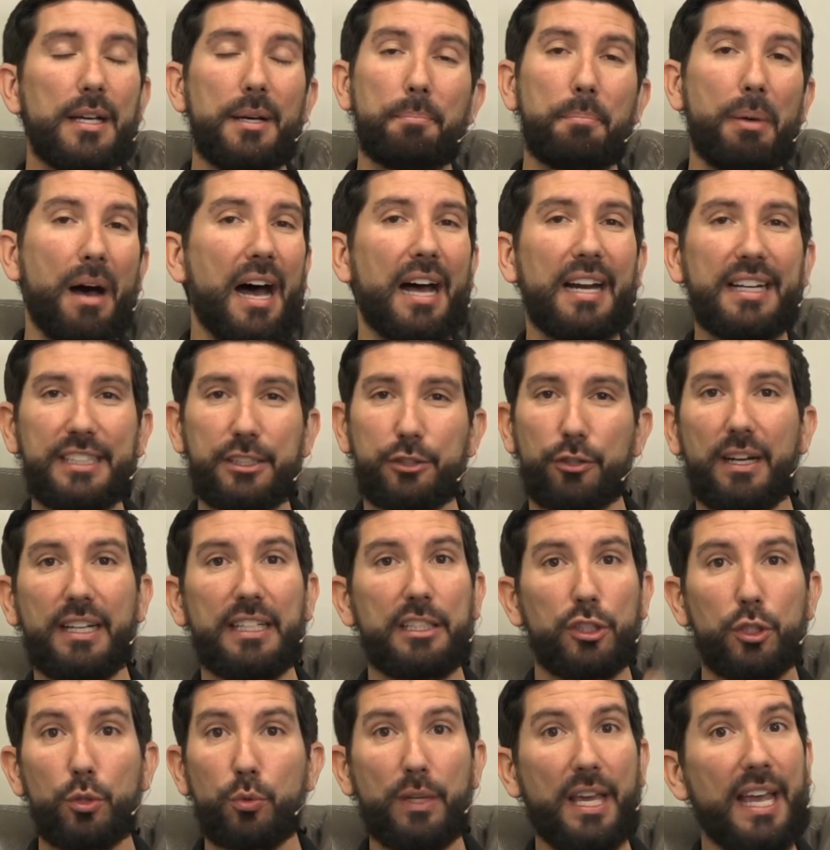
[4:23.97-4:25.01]
Potty
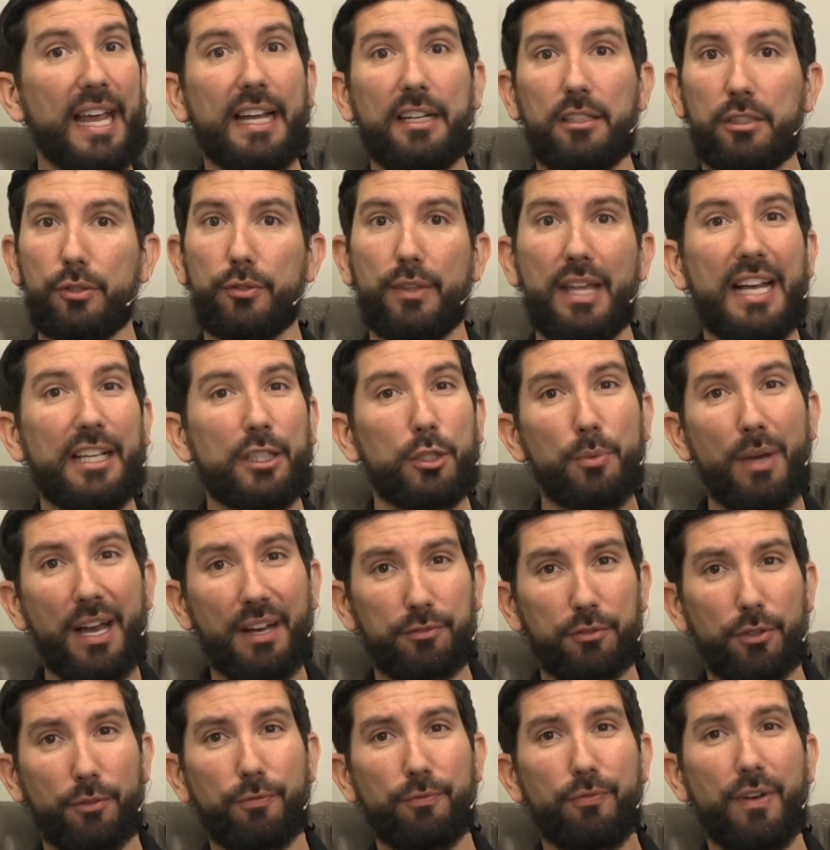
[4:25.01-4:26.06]
training, you can't do that. You
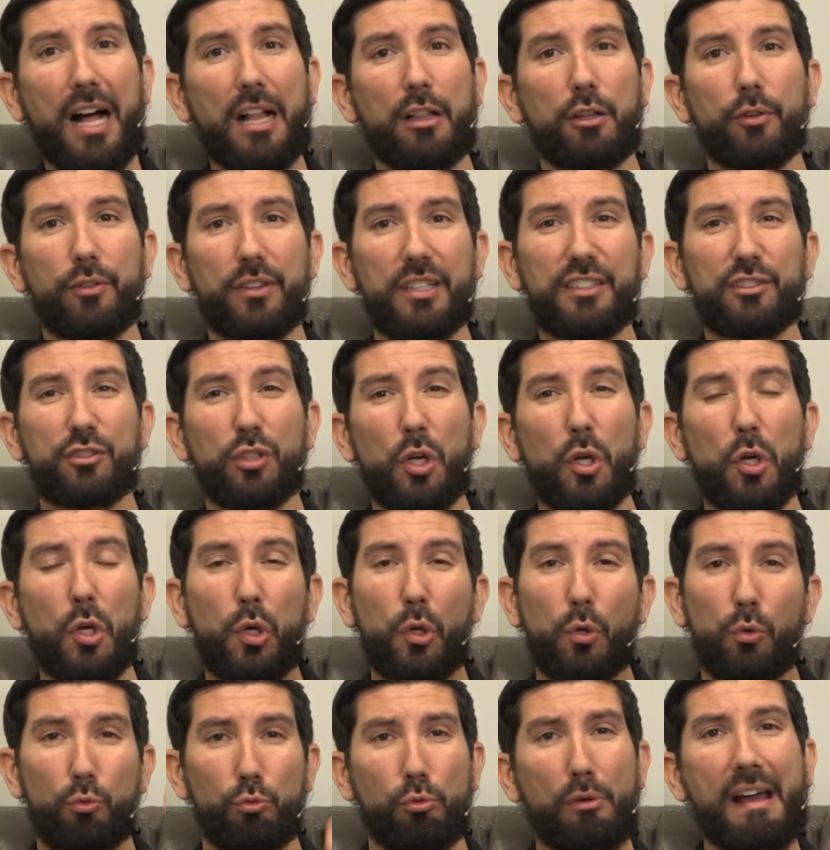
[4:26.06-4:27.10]
have to follow this
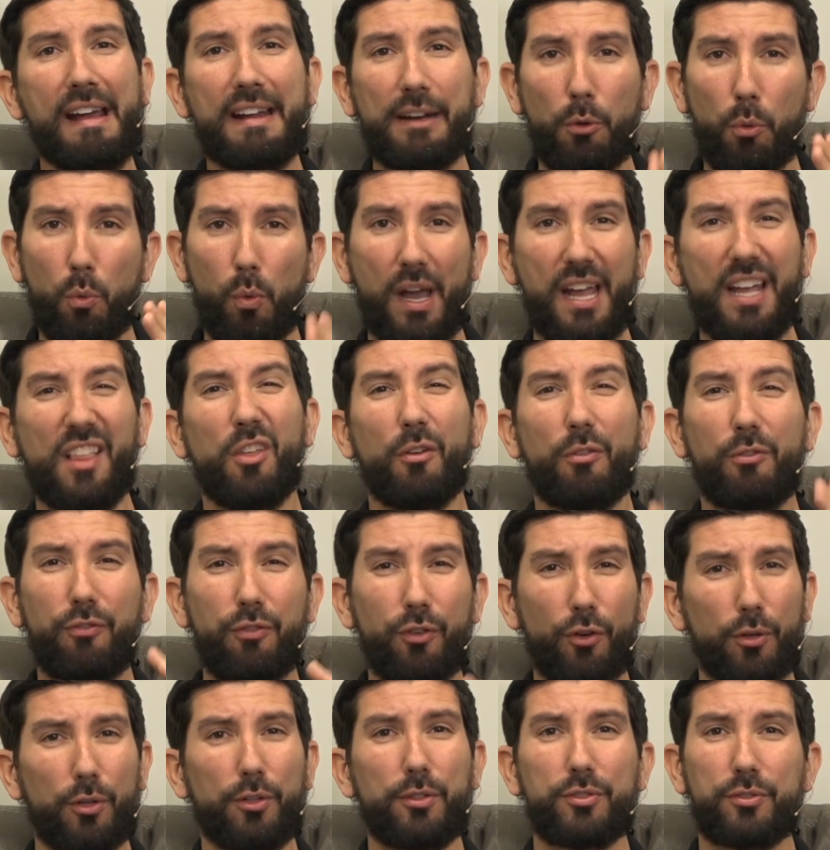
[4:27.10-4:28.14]
right away. The
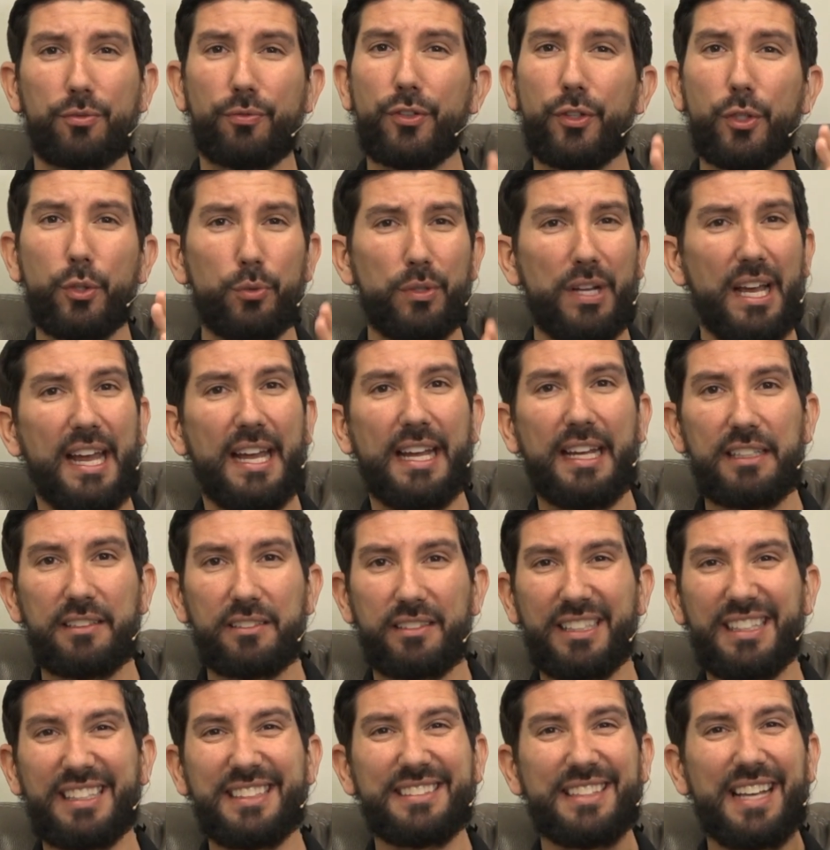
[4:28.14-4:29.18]
first few days
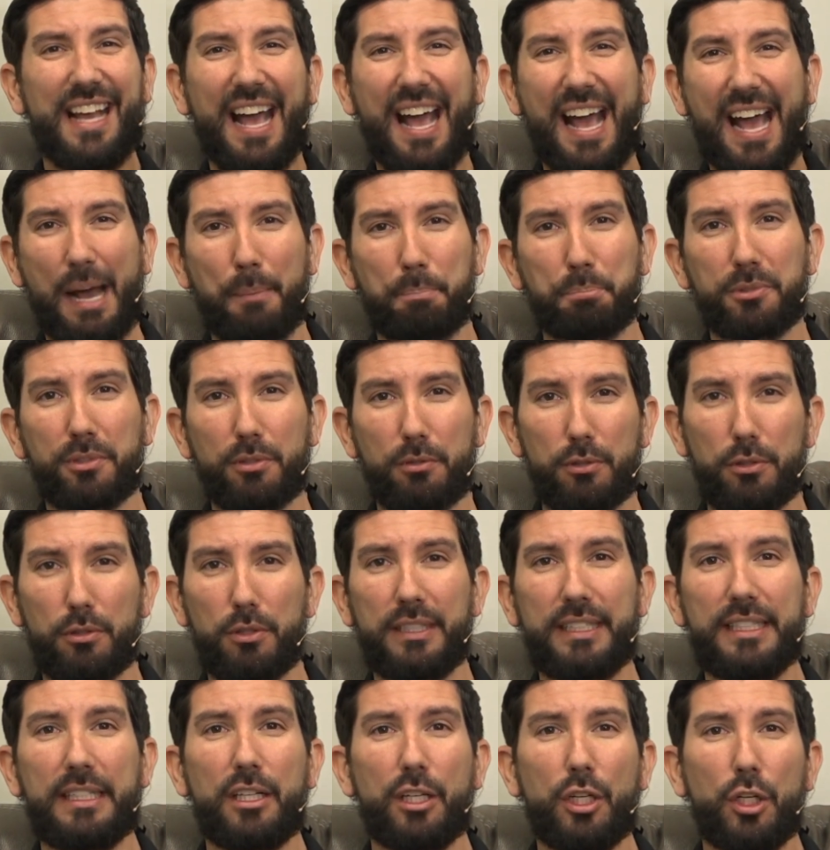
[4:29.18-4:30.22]
is
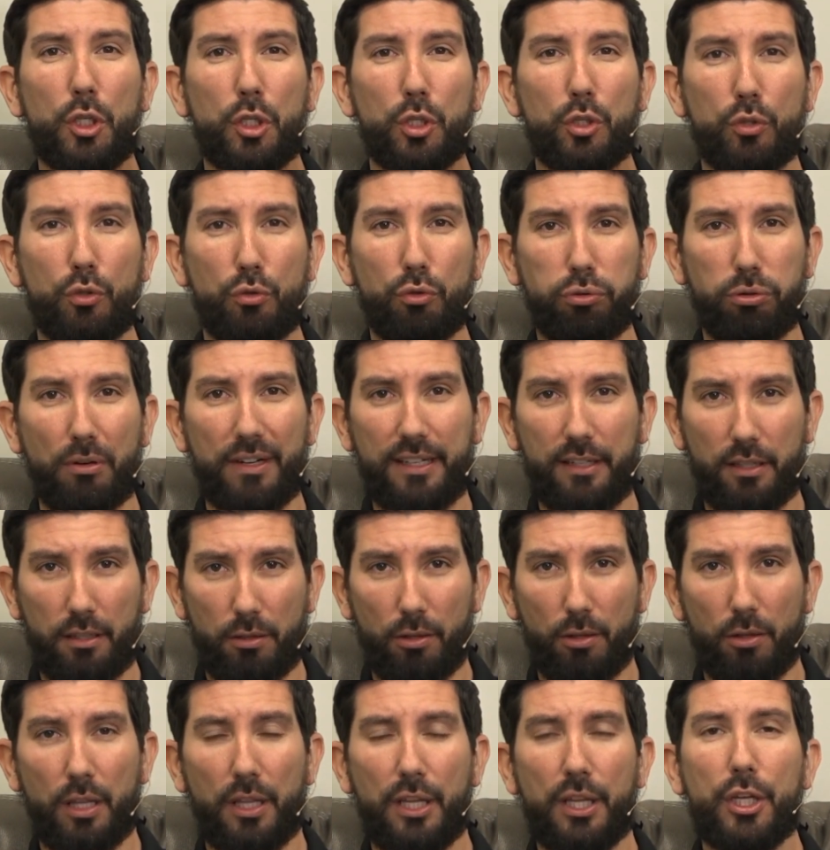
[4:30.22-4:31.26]
absolutely
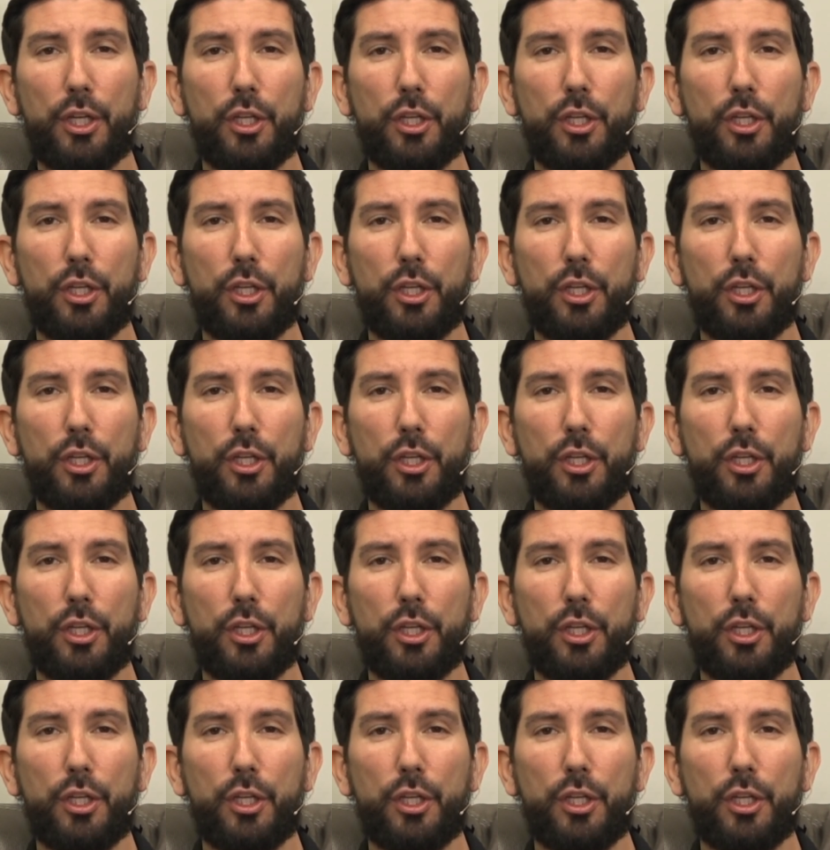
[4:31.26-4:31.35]
critical.